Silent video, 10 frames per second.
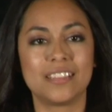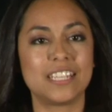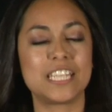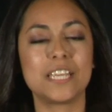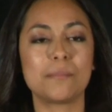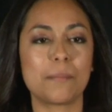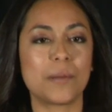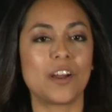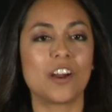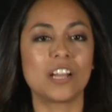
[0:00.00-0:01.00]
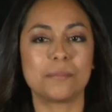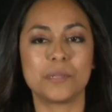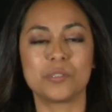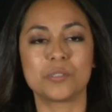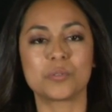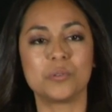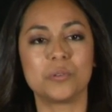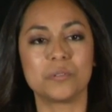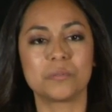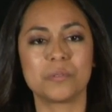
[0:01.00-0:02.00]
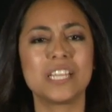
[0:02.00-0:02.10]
the team at Bayyari Elementary School